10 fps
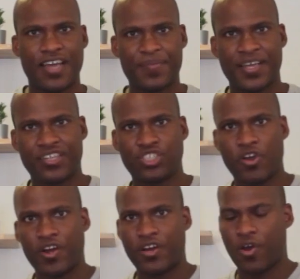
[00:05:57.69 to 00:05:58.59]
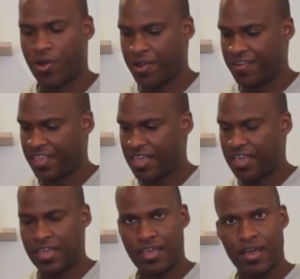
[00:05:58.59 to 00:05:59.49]
time to get started on
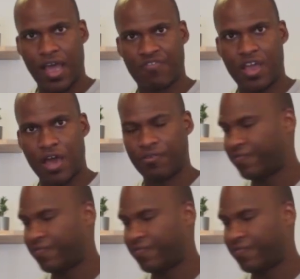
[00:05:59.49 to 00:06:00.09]
the avocado